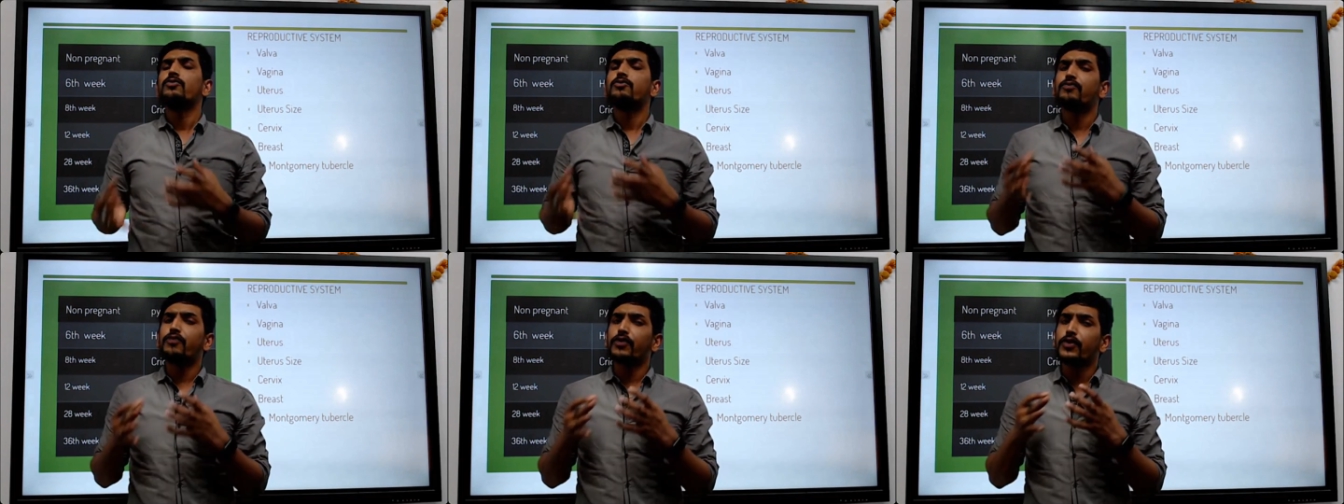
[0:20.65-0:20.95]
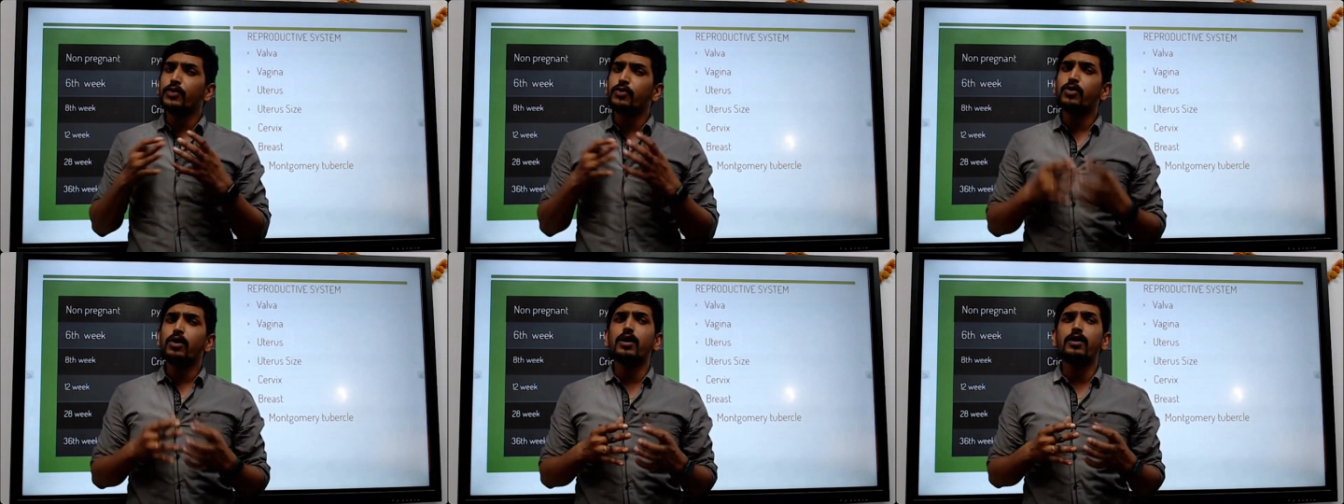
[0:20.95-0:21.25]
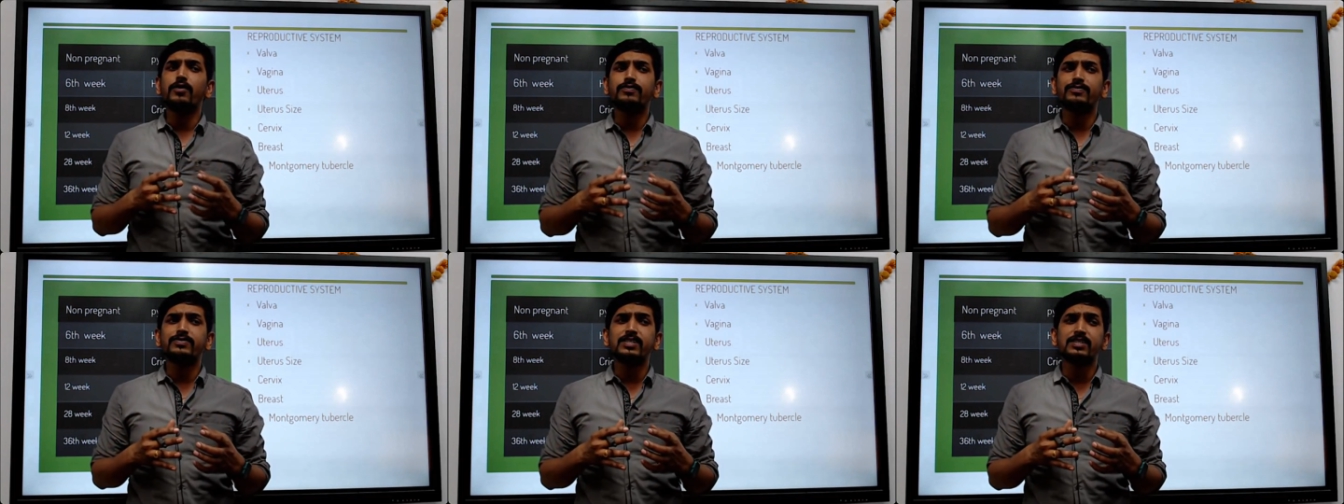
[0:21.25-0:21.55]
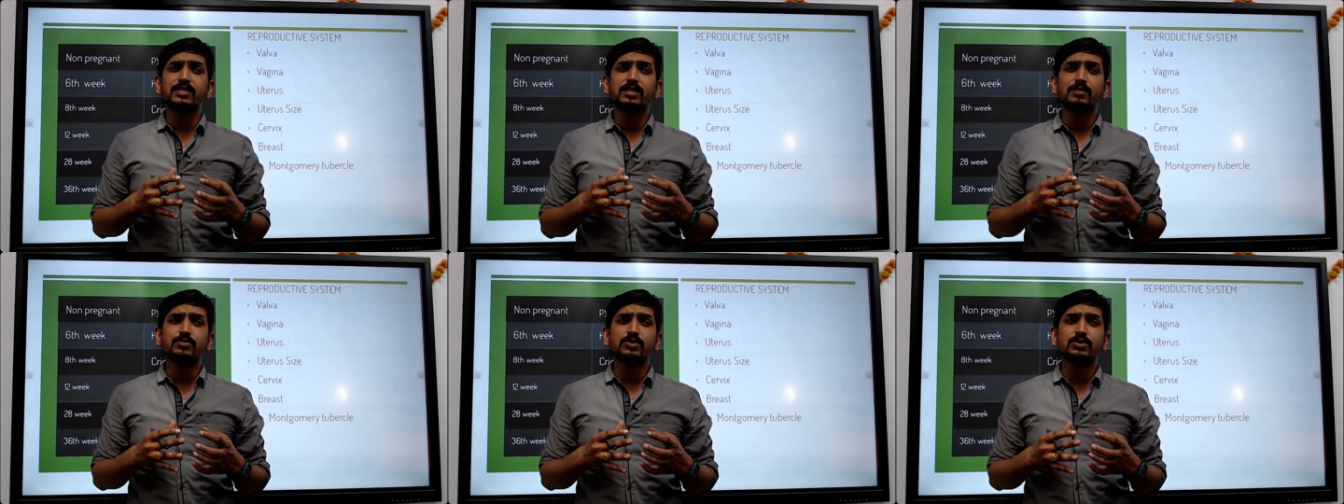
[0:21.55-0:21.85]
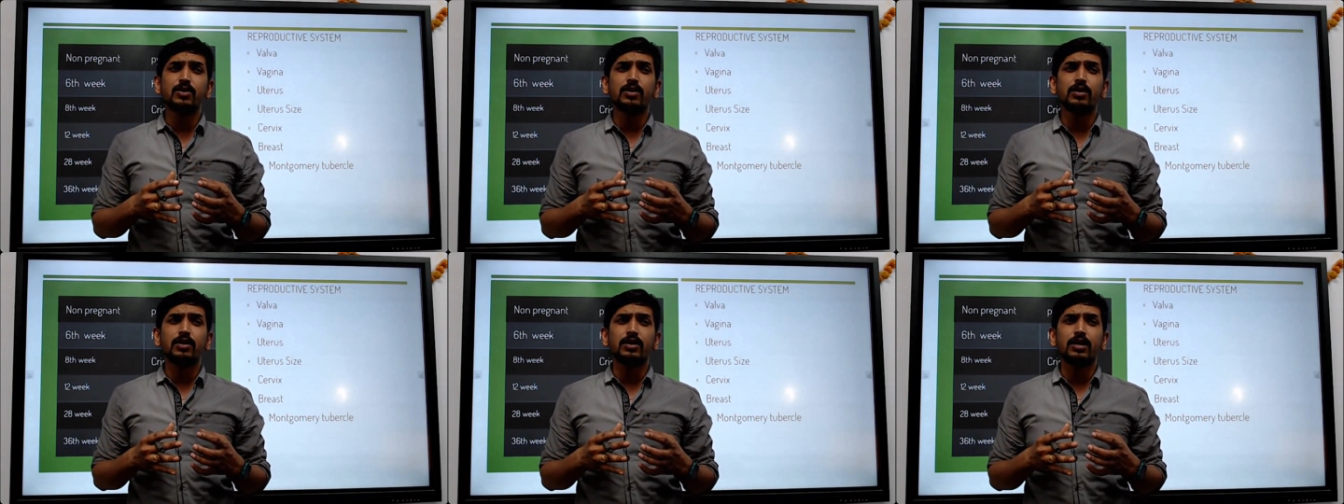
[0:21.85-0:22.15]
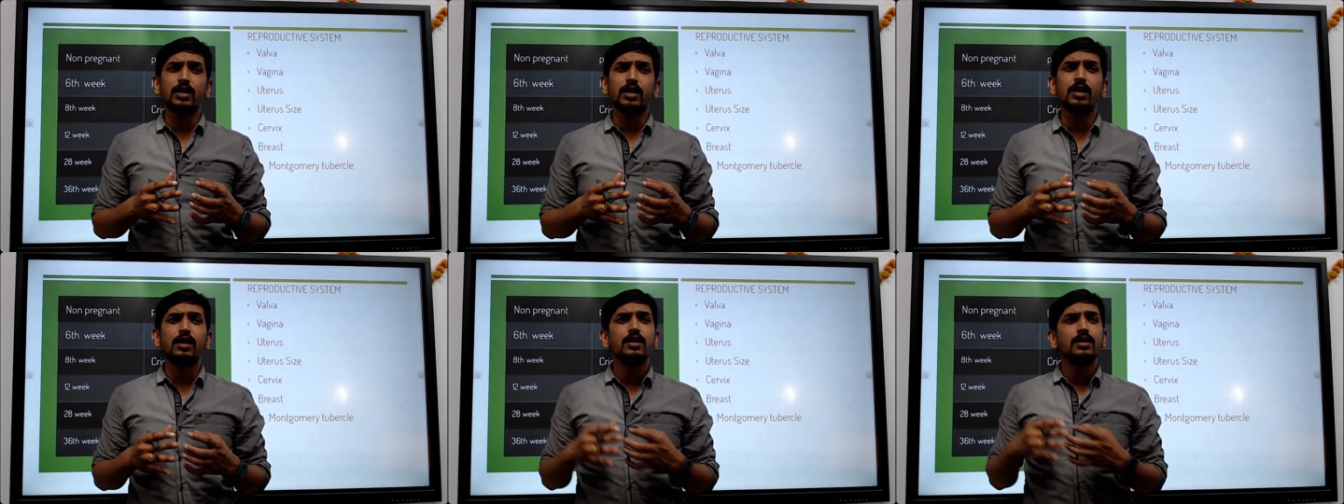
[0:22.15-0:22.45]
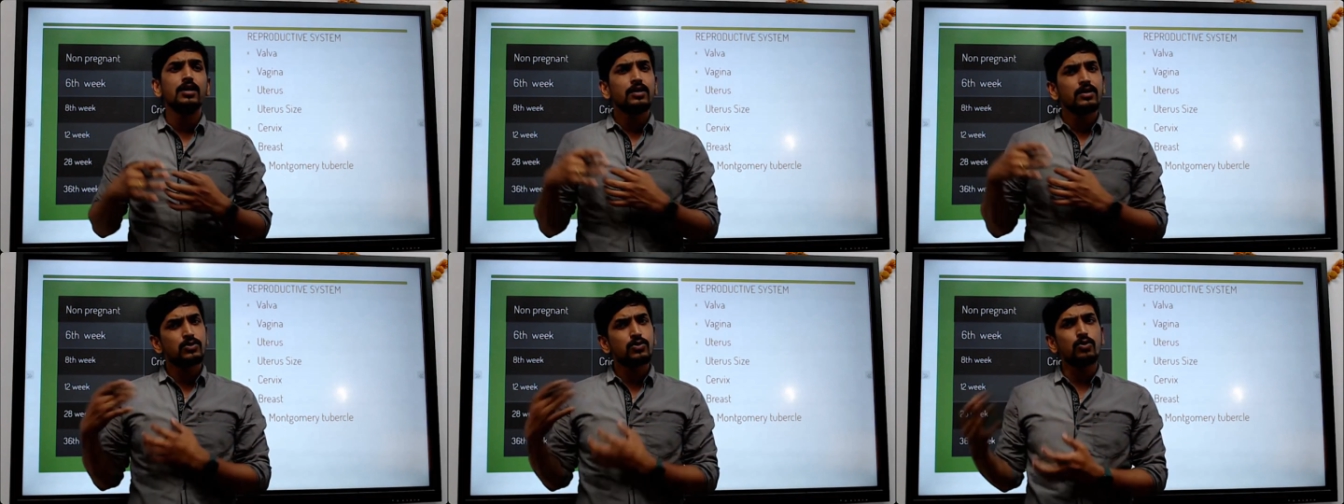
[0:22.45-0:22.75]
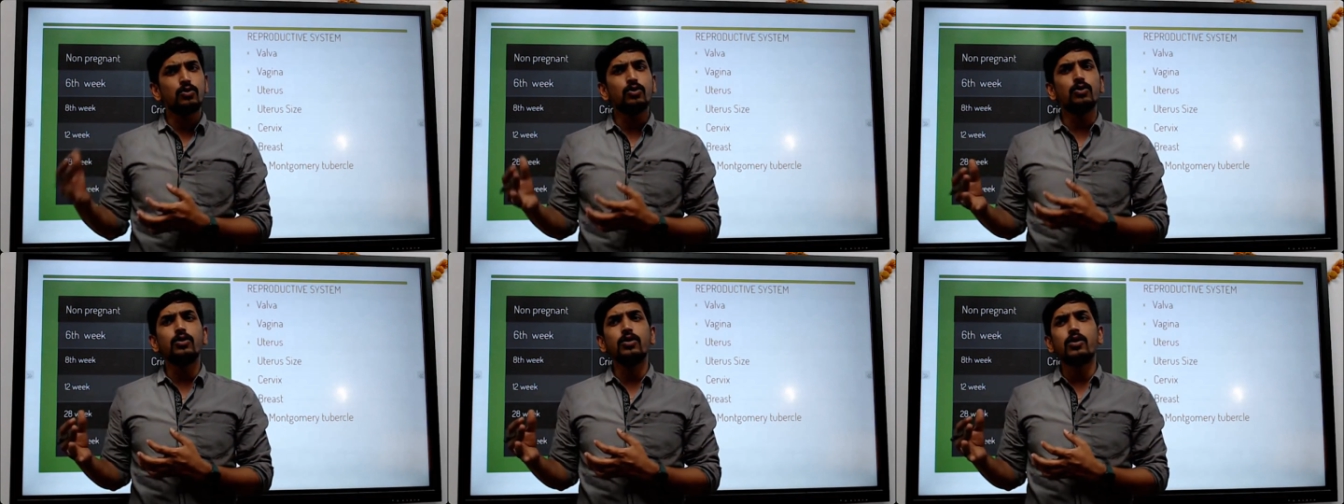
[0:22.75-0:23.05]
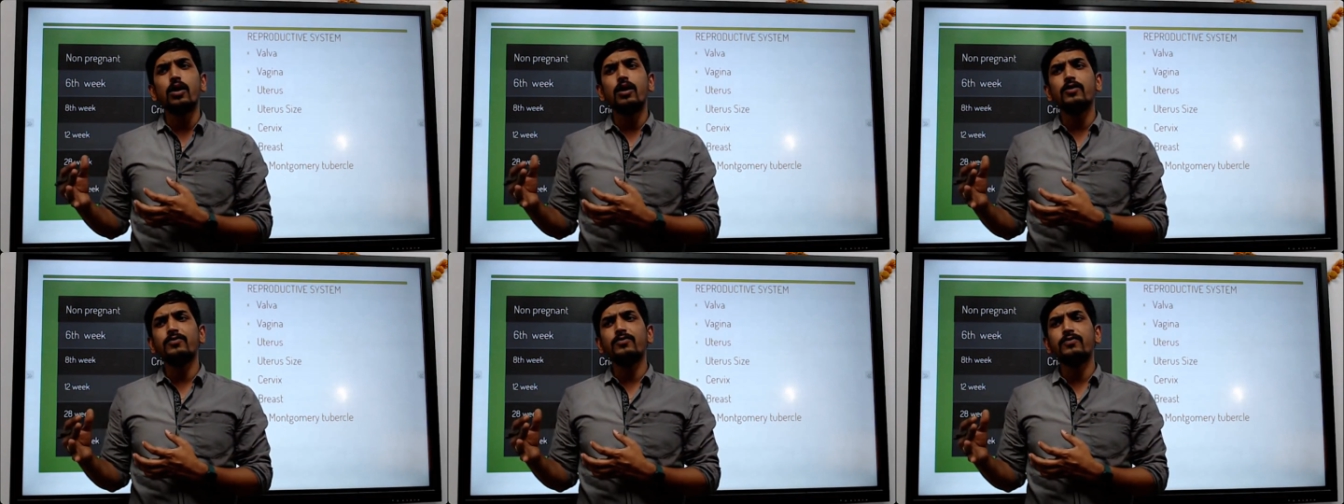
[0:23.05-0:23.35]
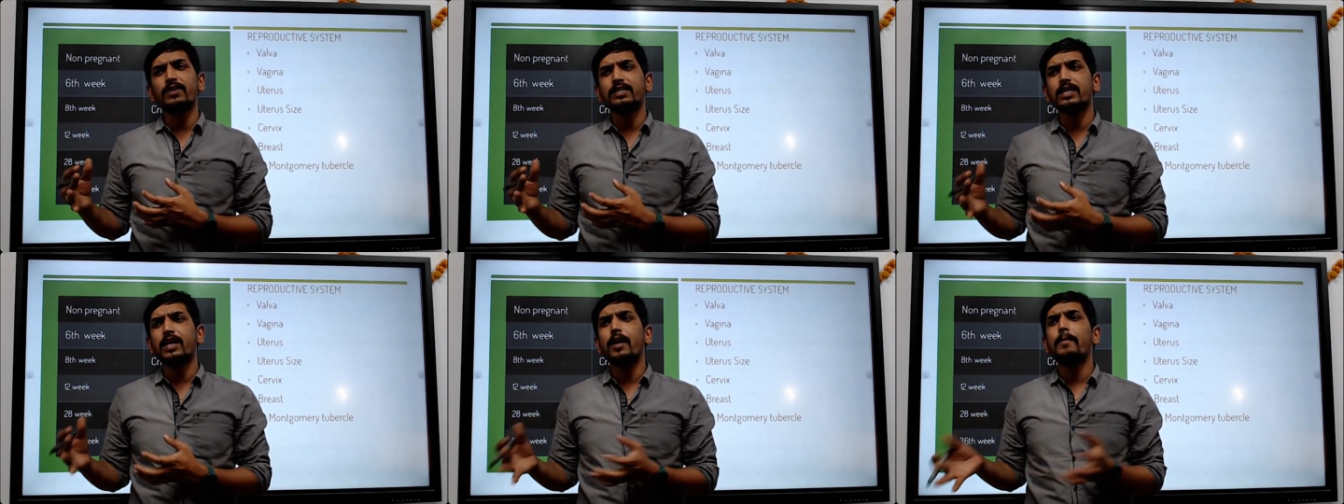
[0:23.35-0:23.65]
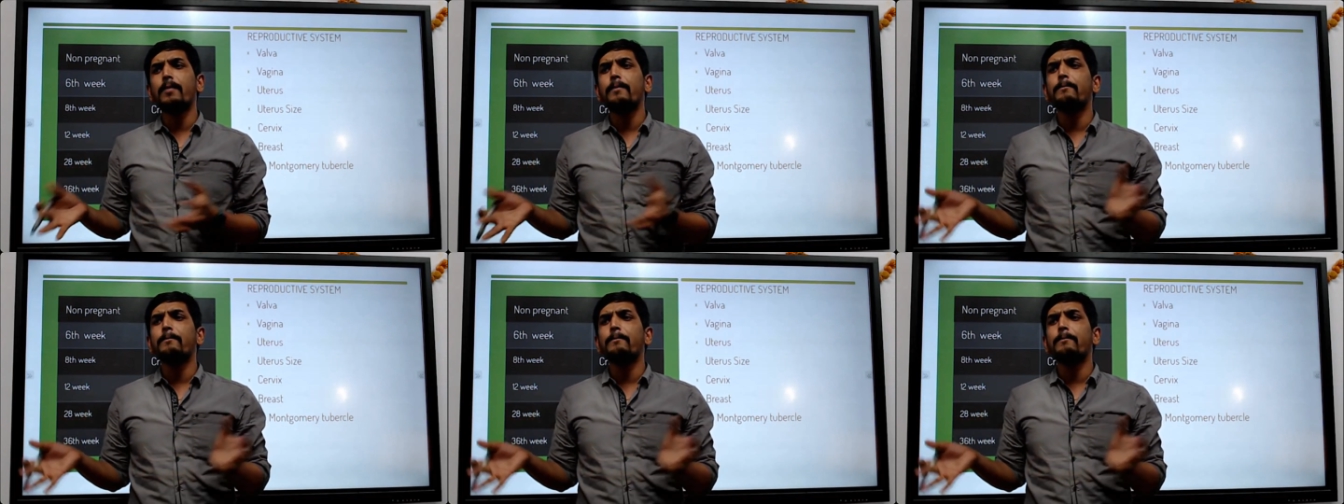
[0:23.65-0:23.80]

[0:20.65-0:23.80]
few of systems are uh, so gone for the